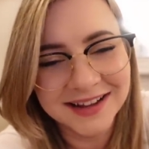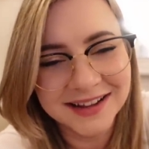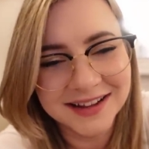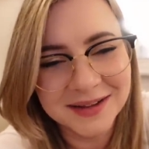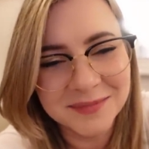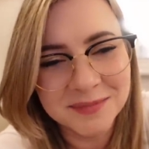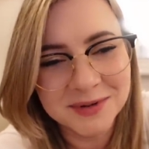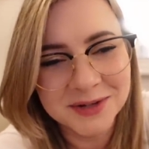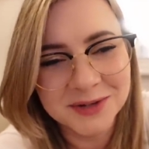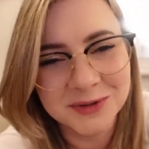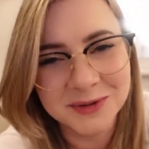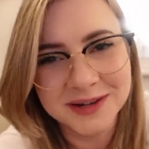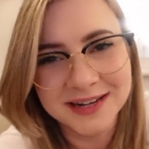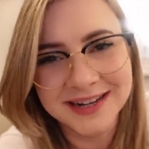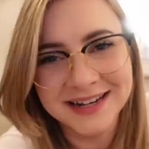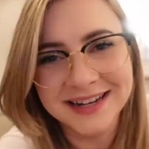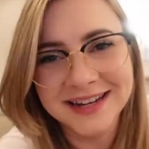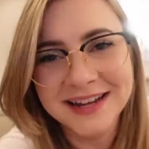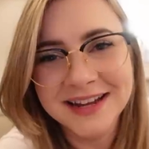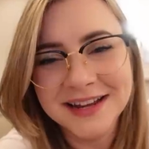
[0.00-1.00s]
in
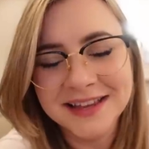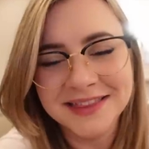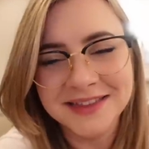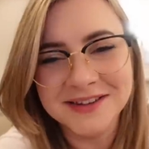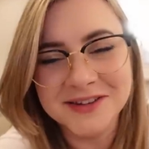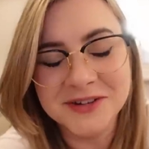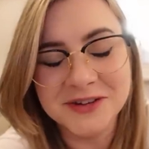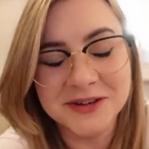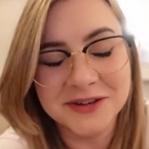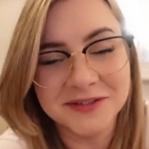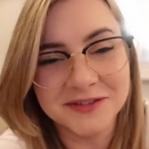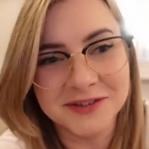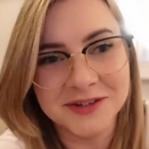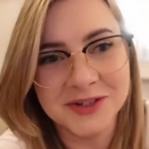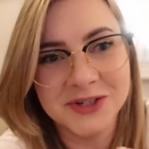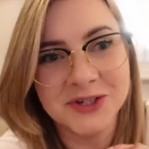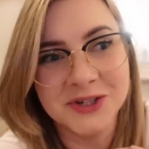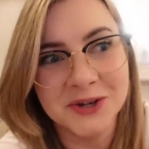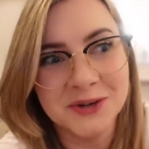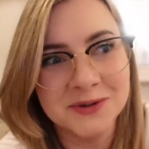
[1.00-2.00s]
between the two different
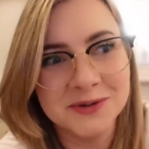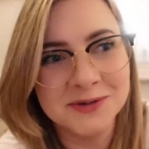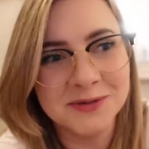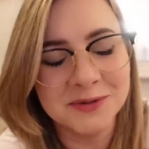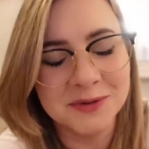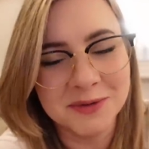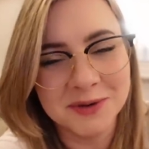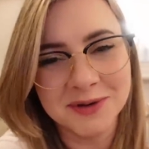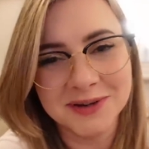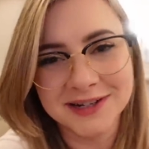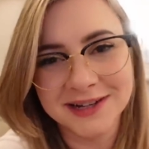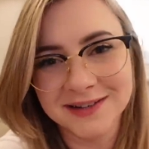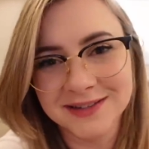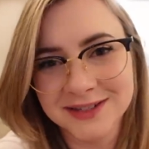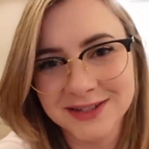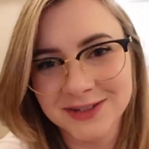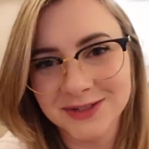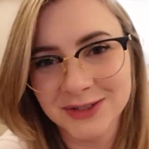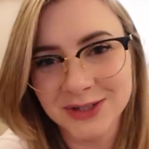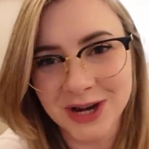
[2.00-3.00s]
shows when we were
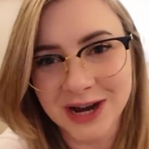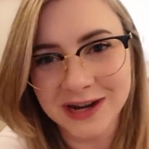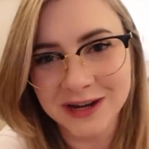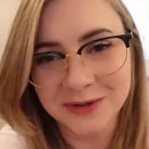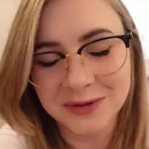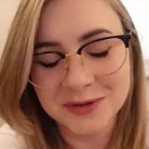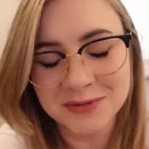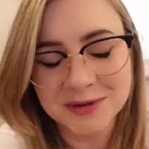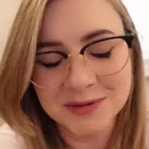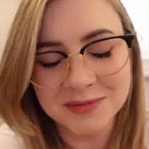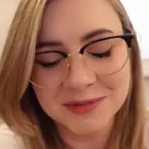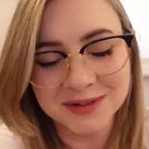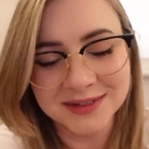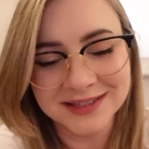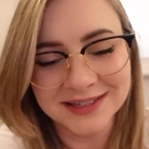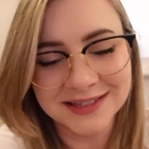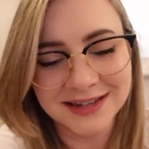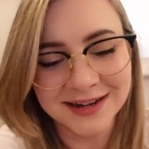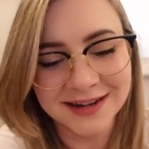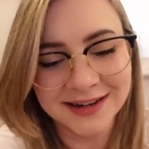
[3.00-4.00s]
downstairs chatting with people
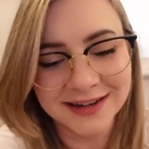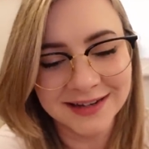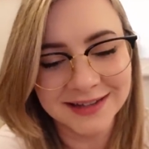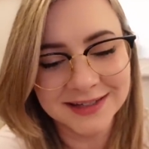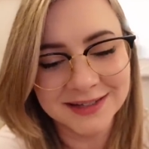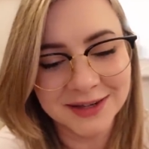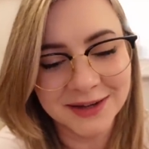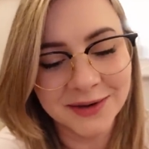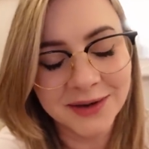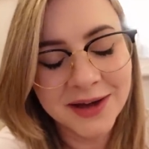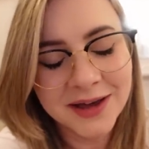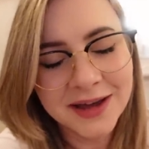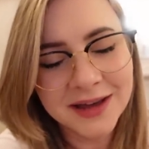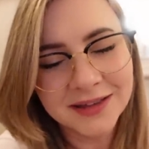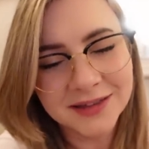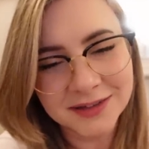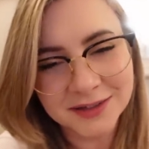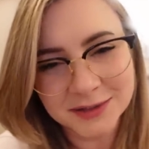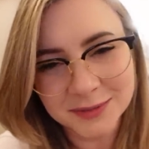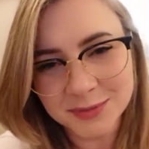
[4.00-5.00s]
and signing. So
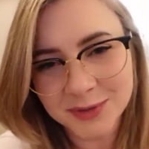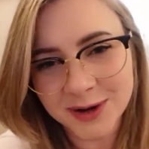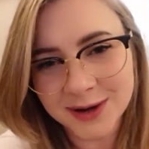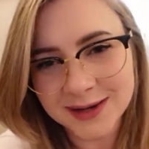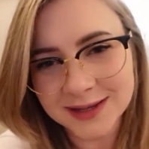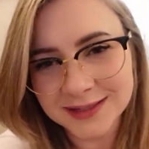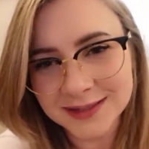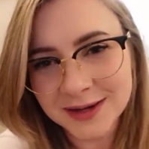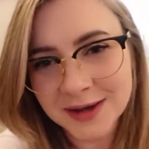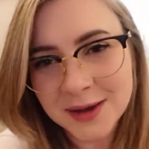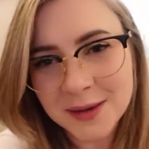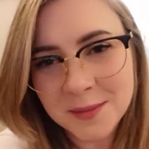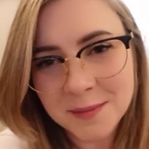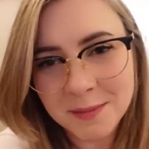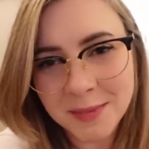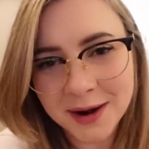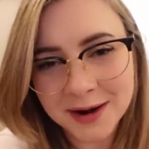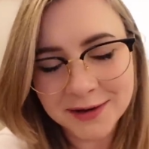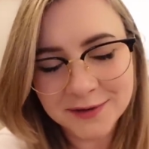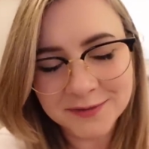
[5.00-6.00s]
the surprise
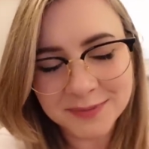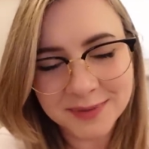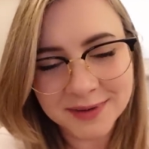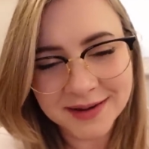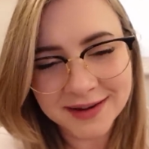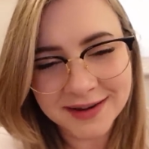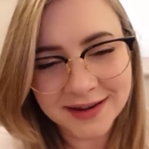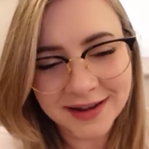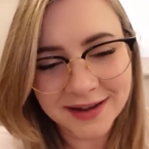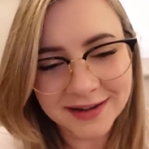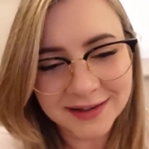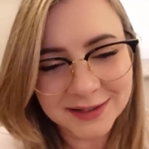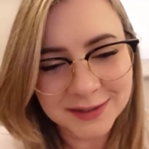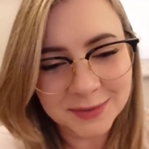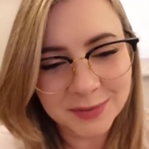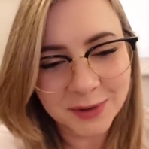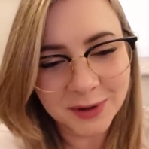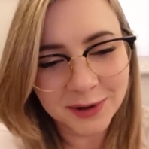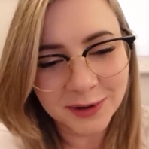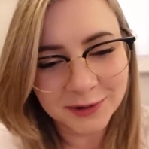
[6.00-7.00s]
might have been
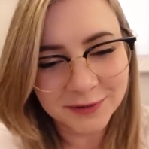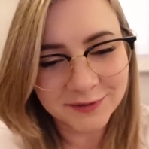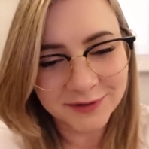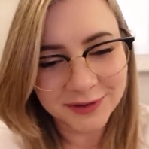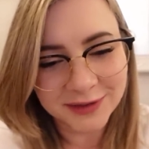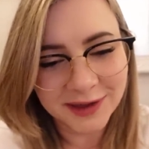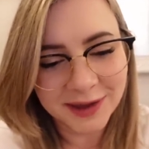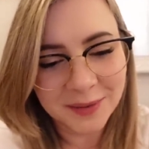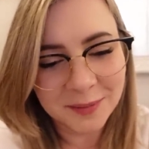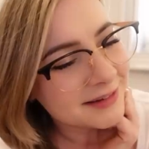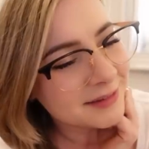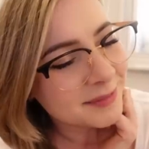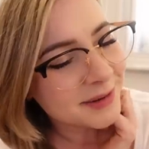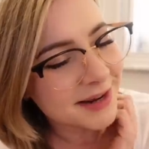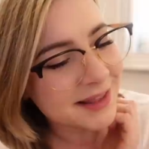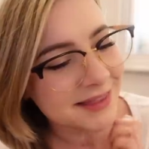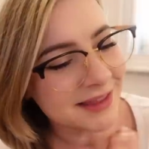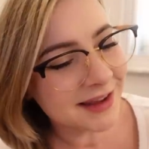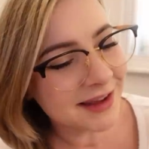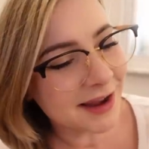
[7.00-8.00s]
spoiled for them. But
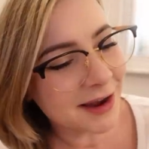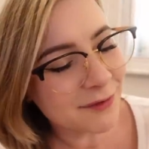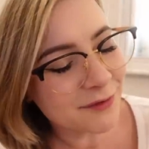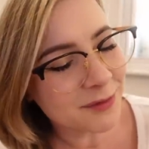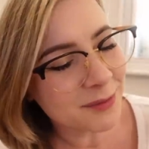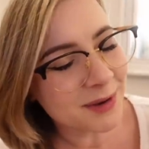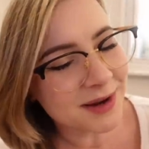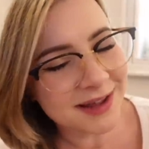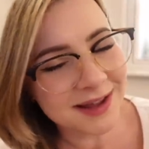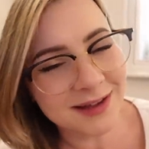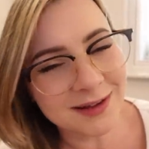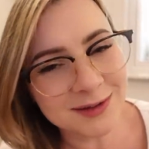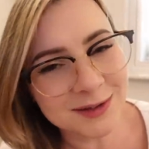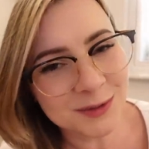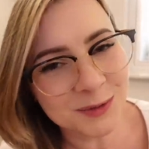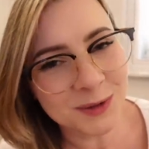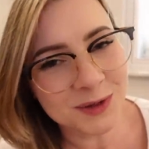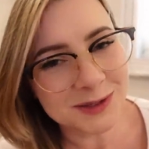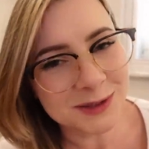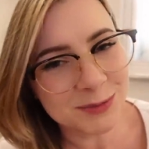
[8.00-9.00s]
I think everybody
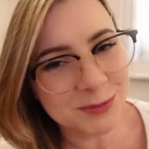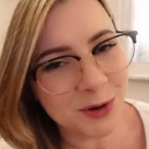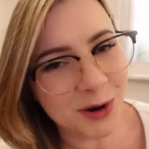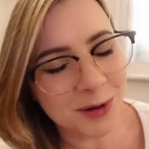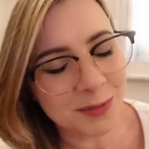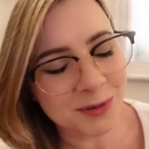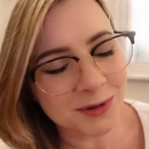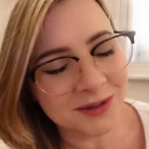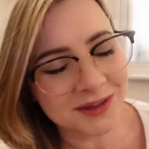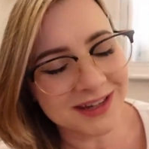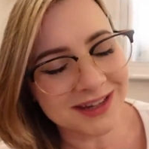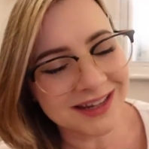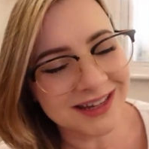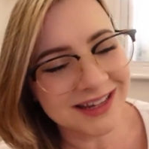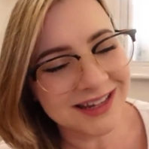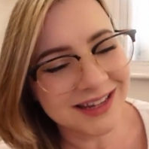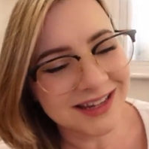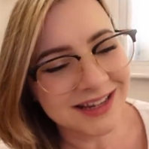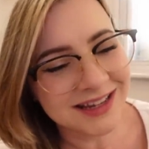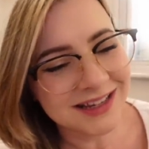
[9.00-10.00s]
else was
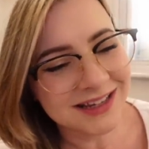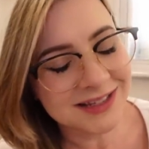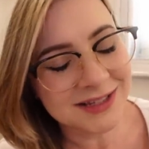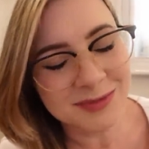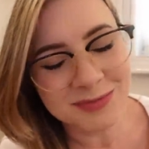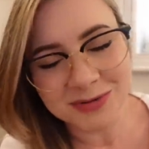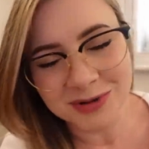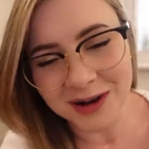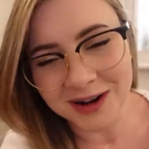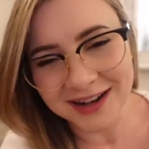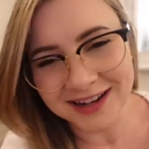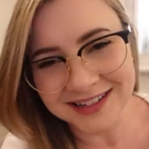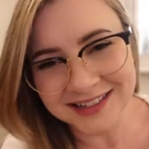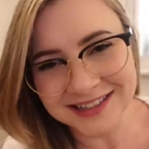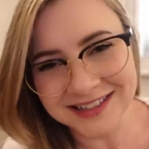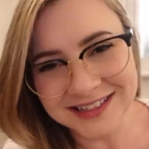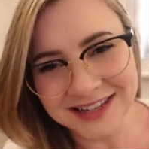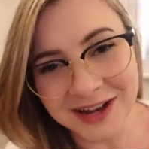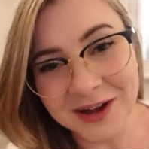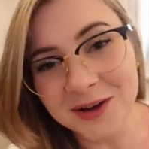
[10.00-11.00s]
properly
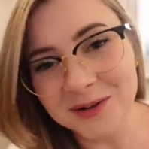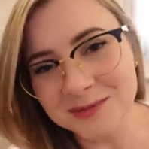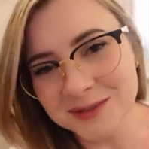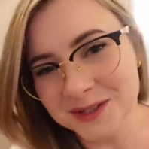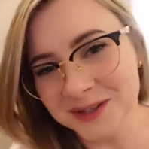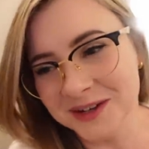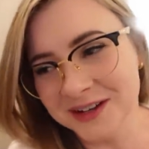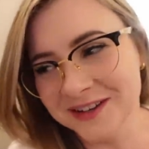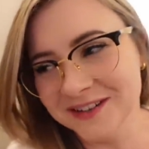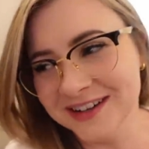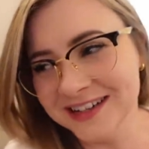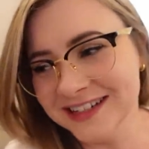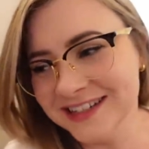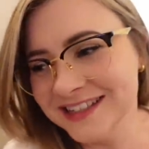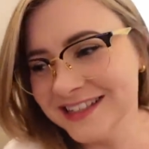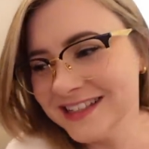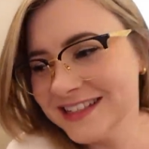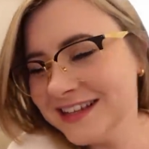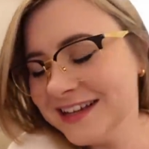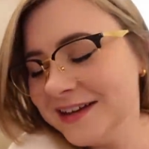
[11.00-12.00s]
surprised. I hope so
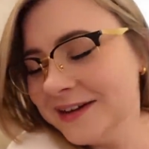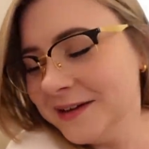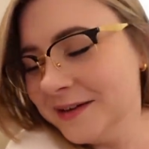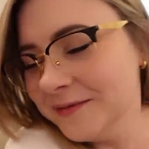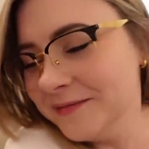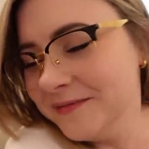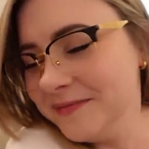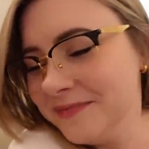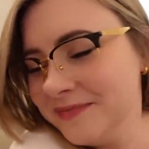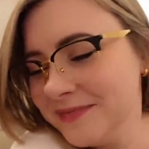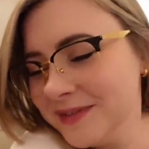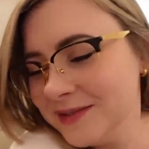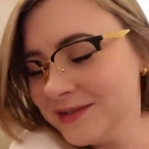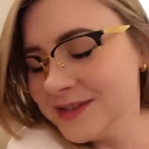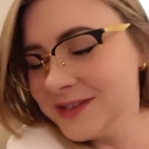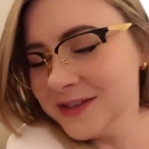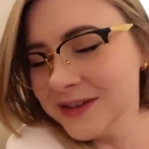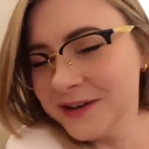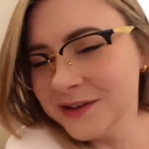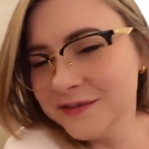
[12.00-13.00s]
anyways. It
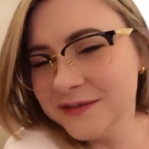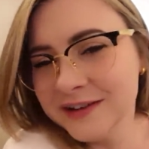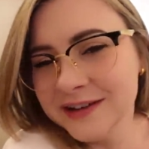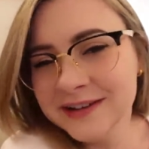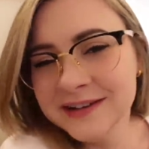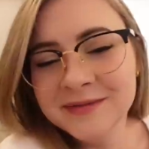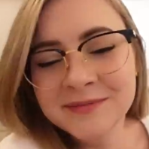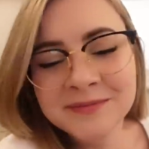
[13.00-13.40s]
was a lot of fun.